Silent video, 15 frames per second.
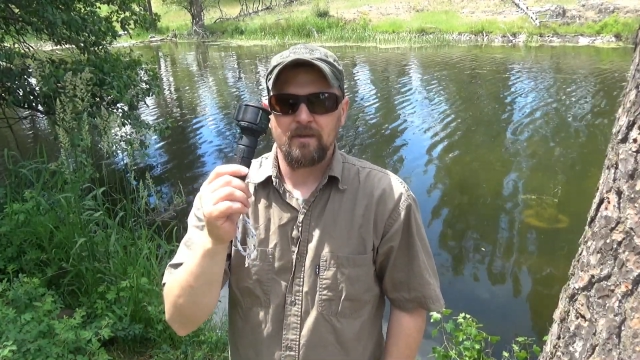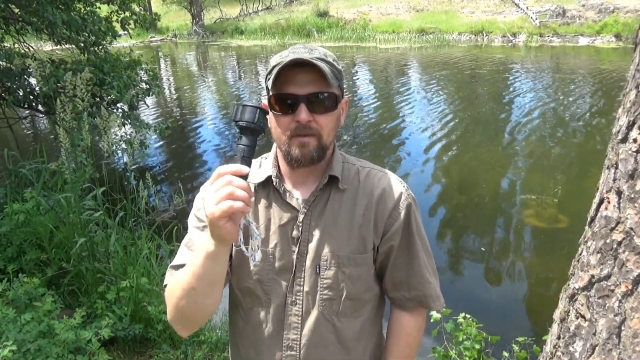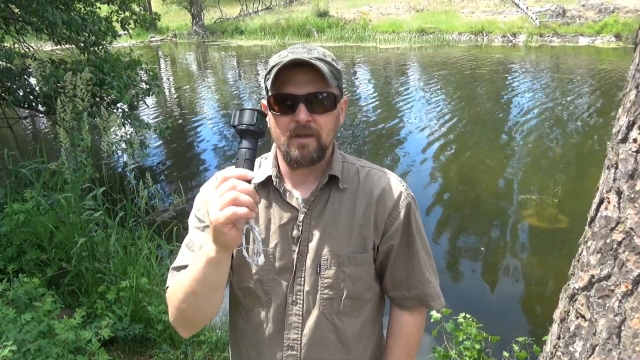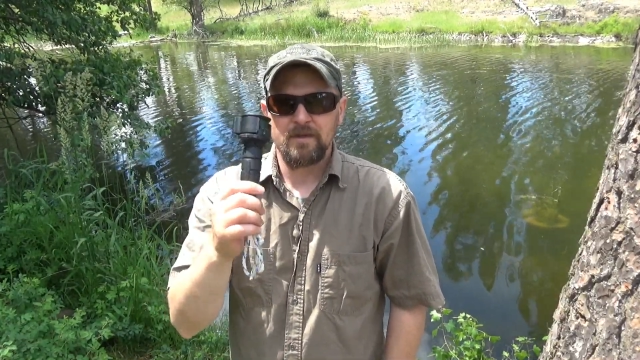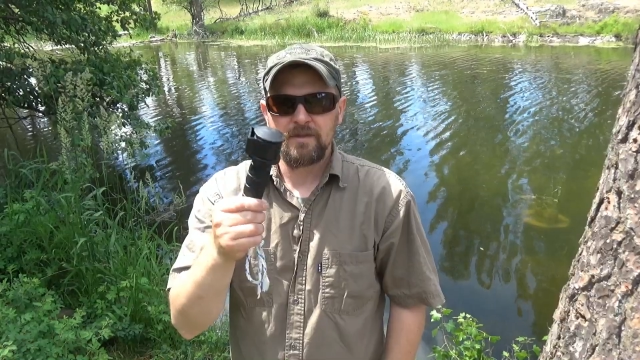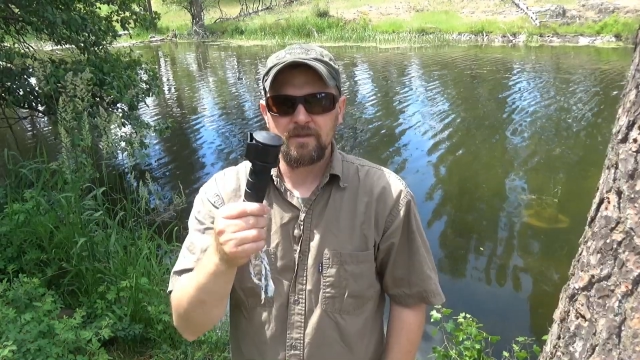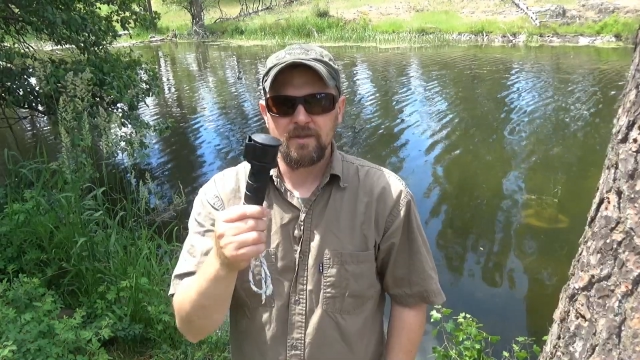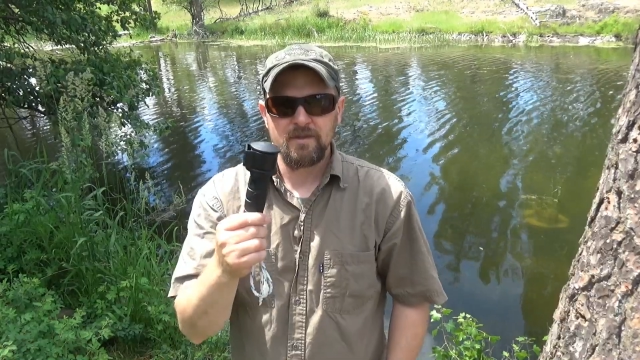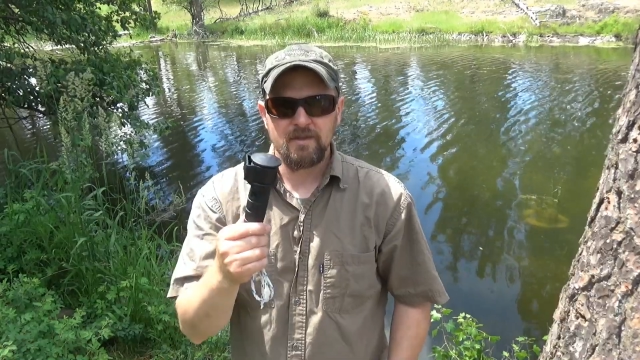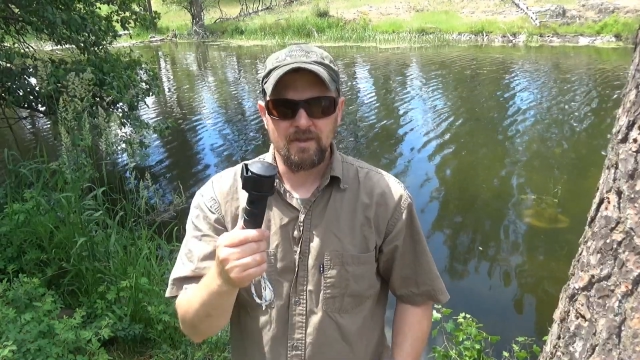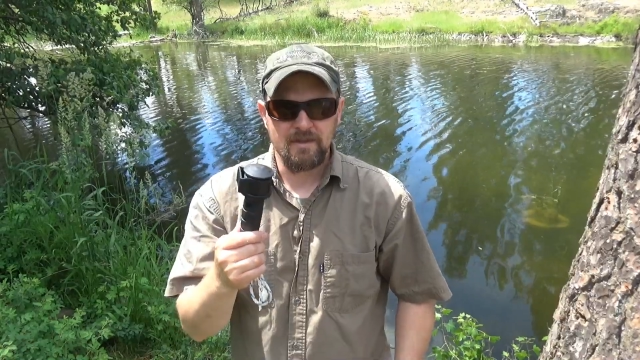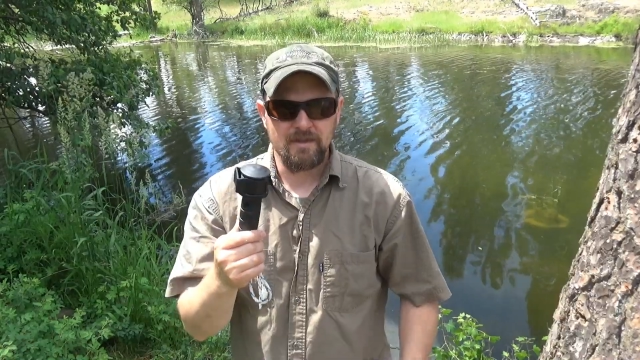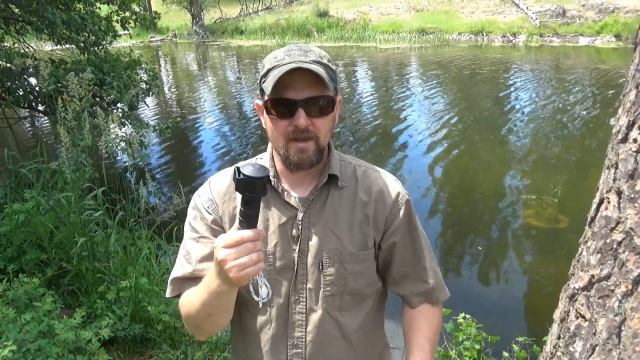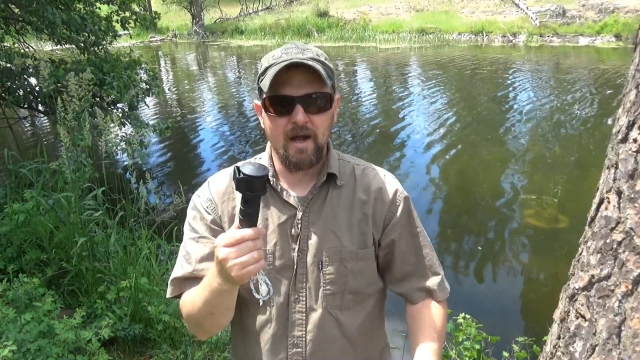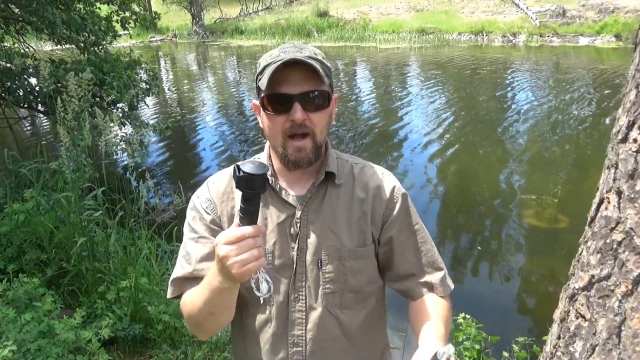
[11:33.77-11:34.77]
this just
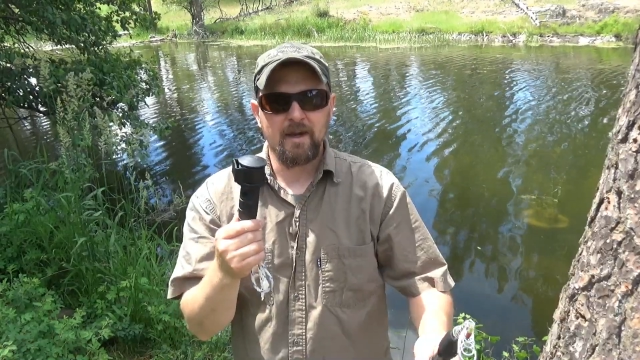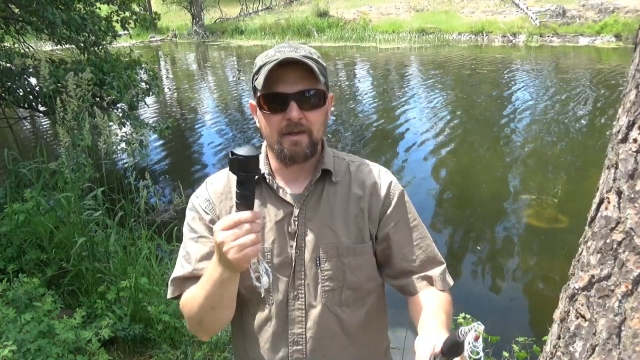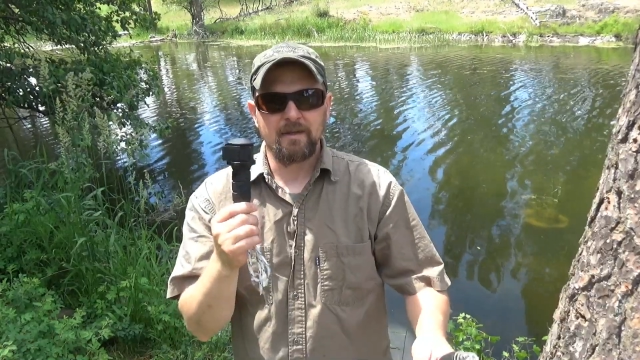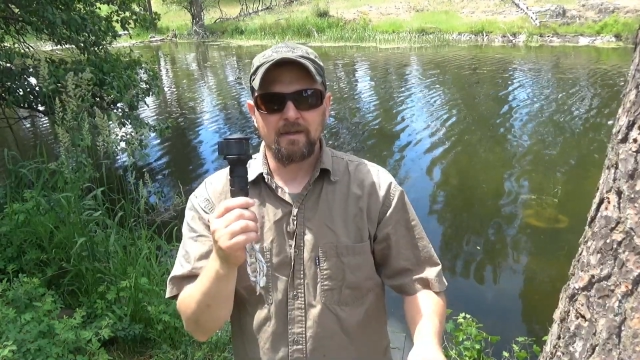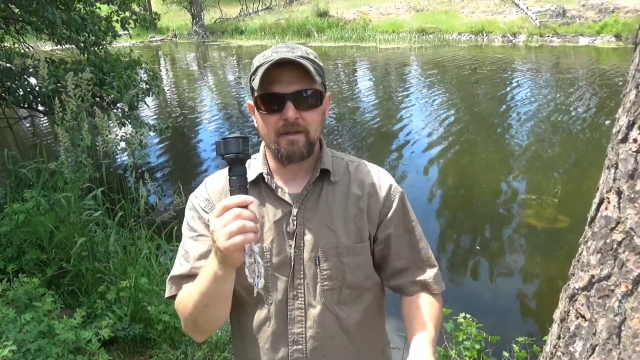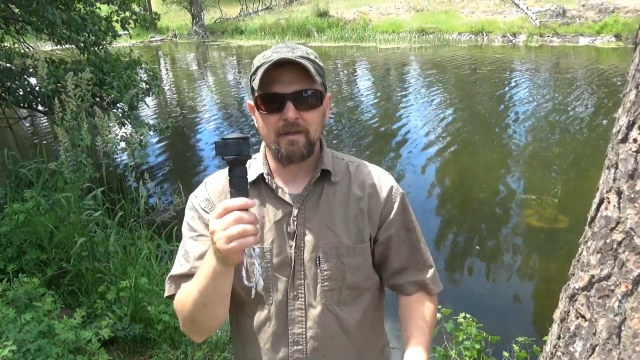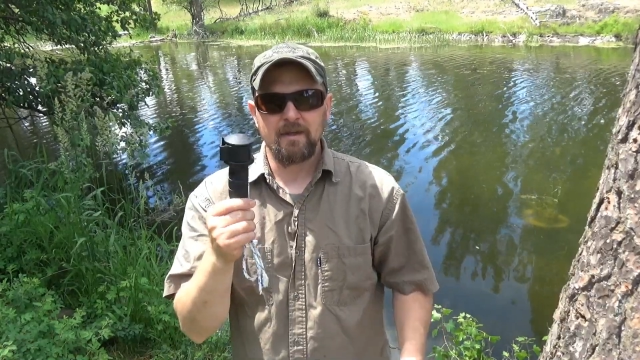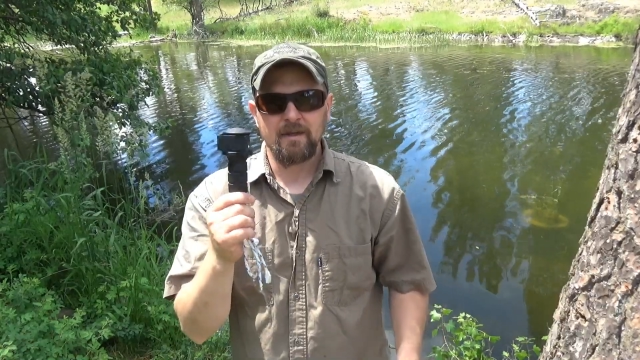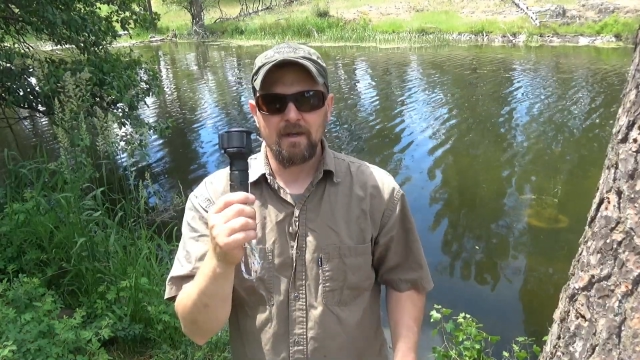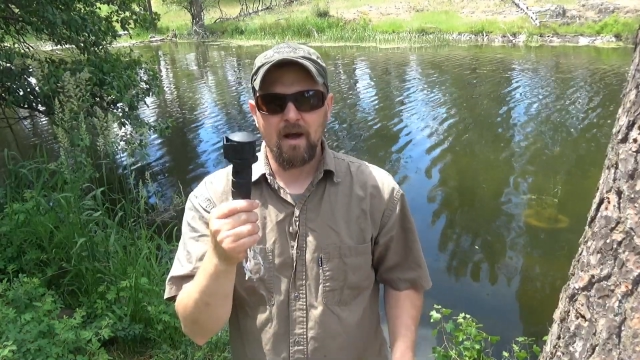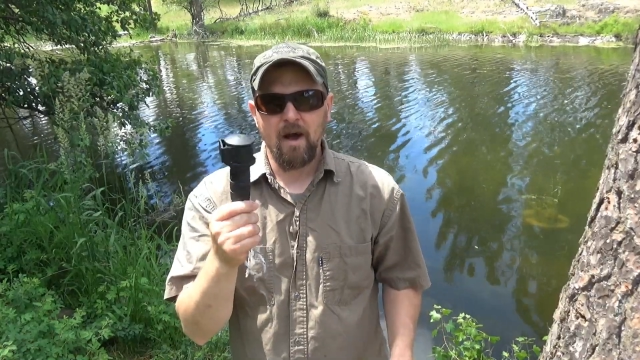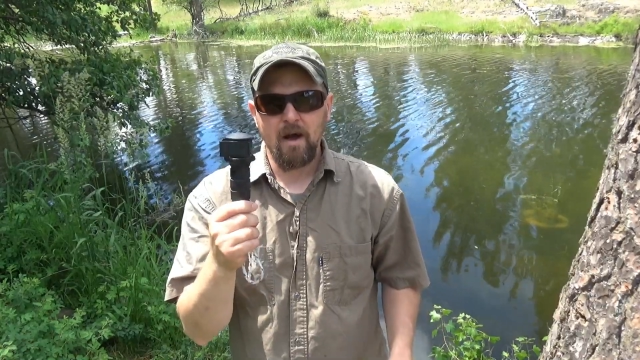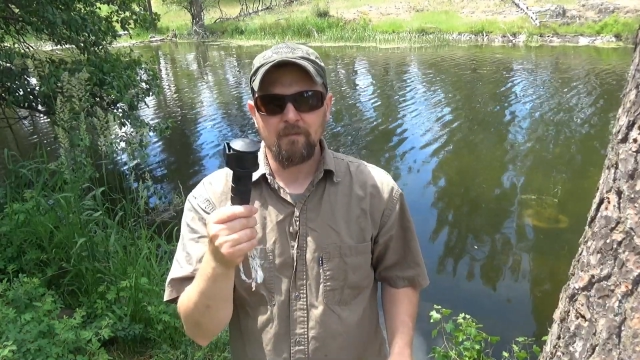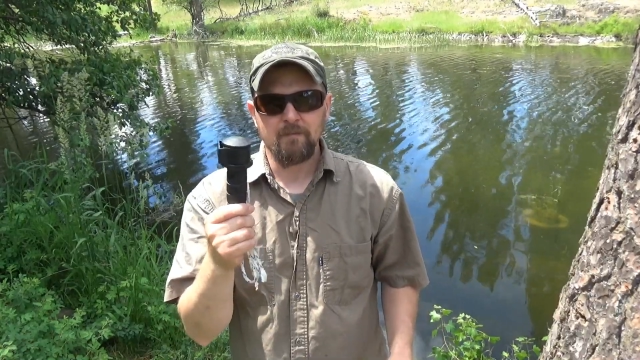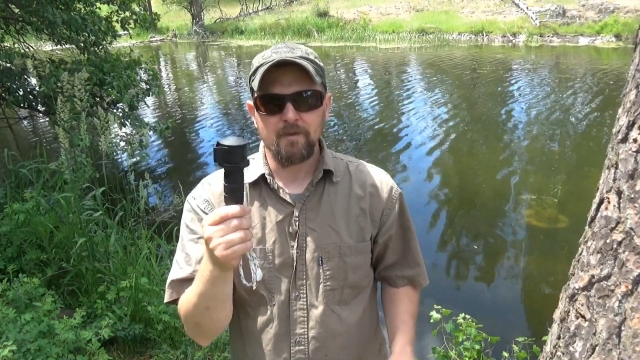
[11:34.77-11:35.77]
does not
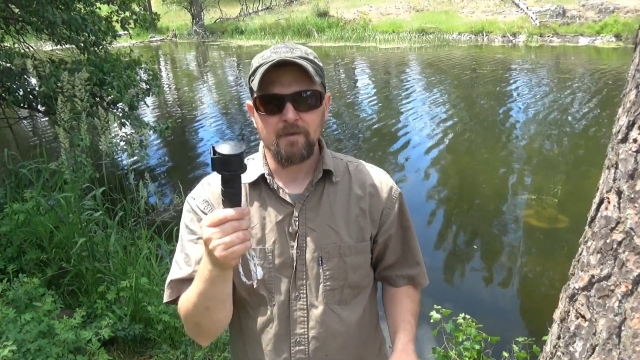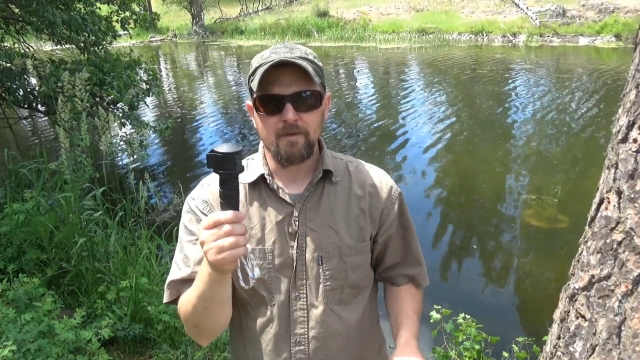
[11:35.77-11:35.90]
offer